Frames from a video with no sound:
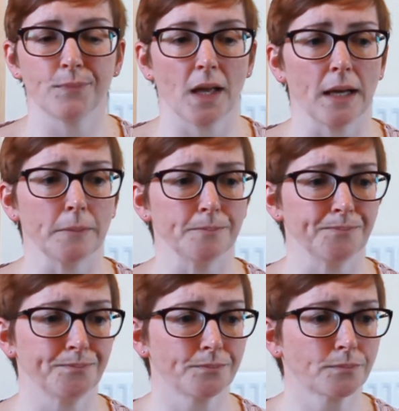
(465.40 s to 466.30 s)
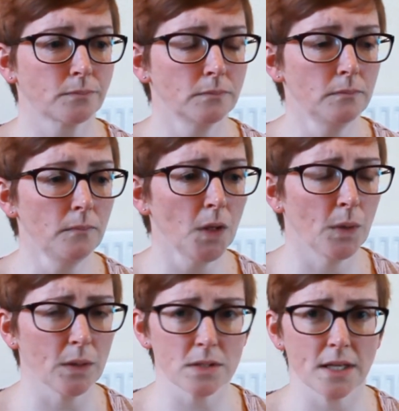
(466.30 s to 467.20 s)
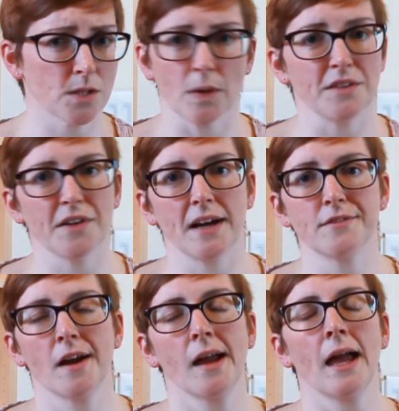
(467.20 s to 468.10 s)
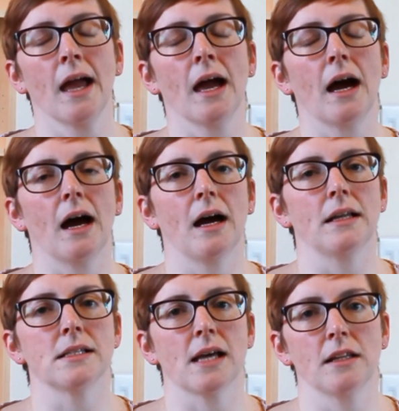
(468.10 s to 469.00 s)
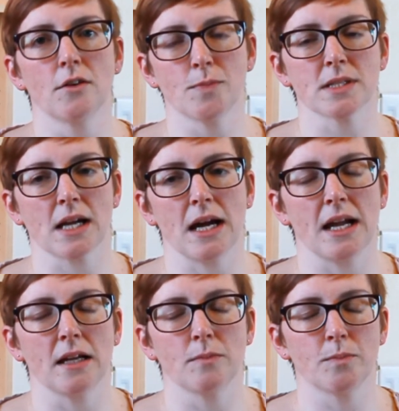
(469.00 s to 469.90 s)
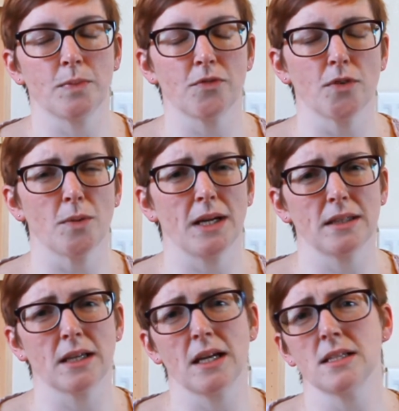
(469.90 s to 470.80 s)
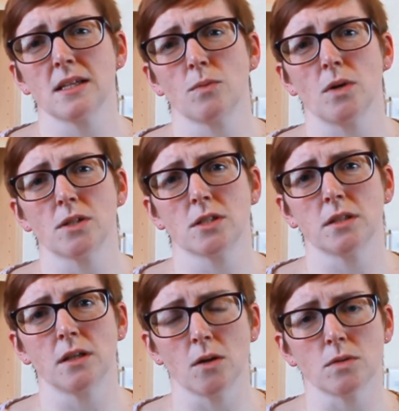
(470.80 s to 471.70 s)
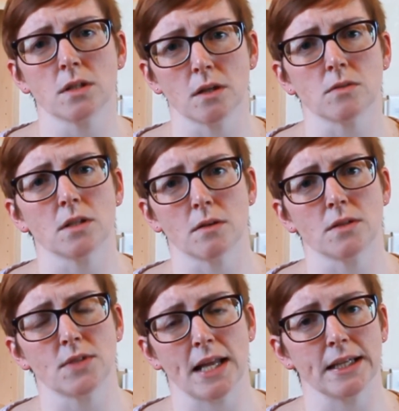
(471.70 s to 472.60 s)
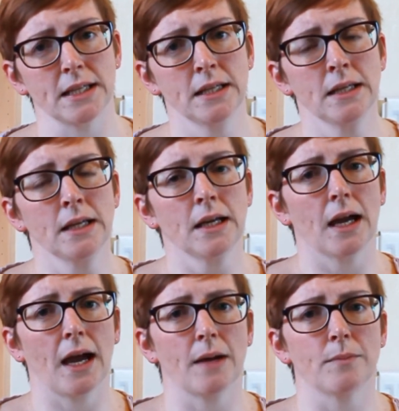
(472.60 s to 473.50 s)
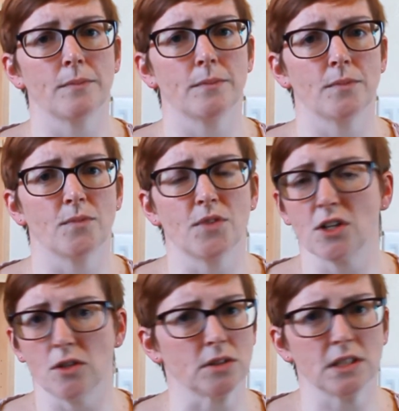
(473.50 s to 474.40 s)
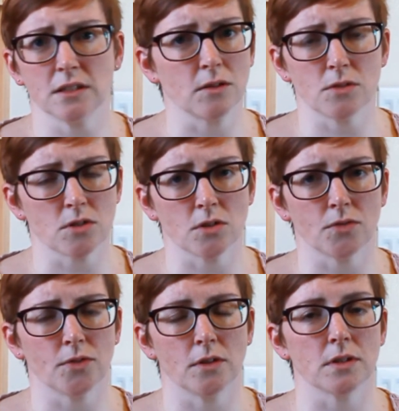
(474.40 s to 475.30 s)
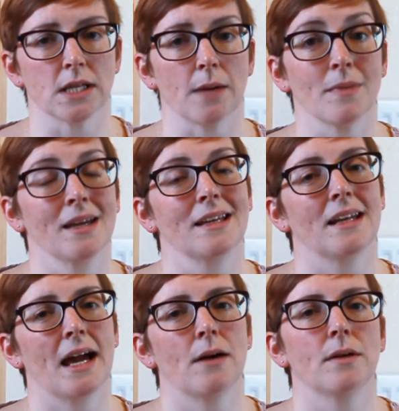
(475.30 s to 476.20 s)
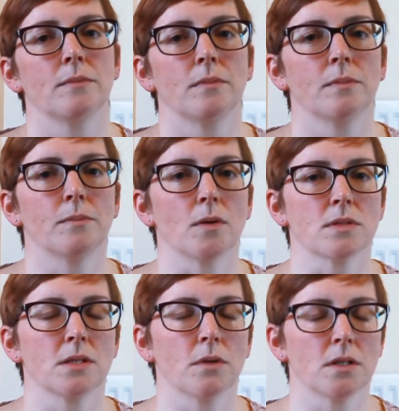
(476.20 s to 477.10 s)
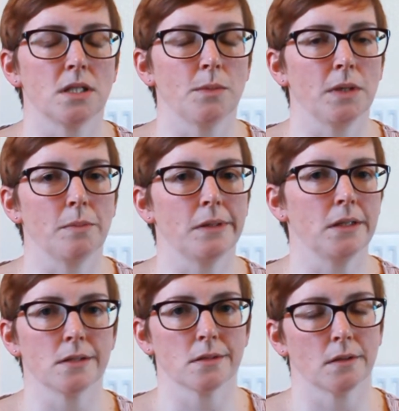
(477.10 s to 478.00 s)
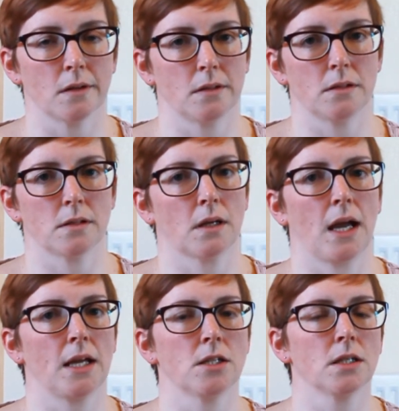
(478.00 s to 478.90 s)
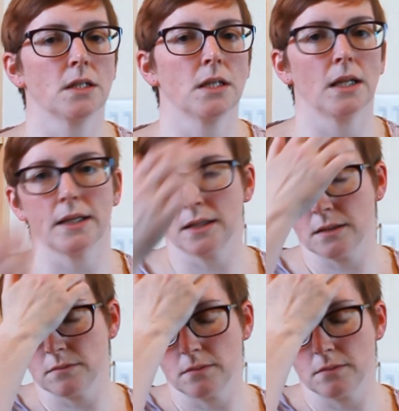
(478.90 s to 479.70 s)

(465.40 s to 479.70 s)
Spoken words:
when I was like 25. And I love my Sky. Before we had the kids, I watched loads and loads and loads of telly, recorded loads of stuff all the time. Now I mostly watch CBeebies and occasionally like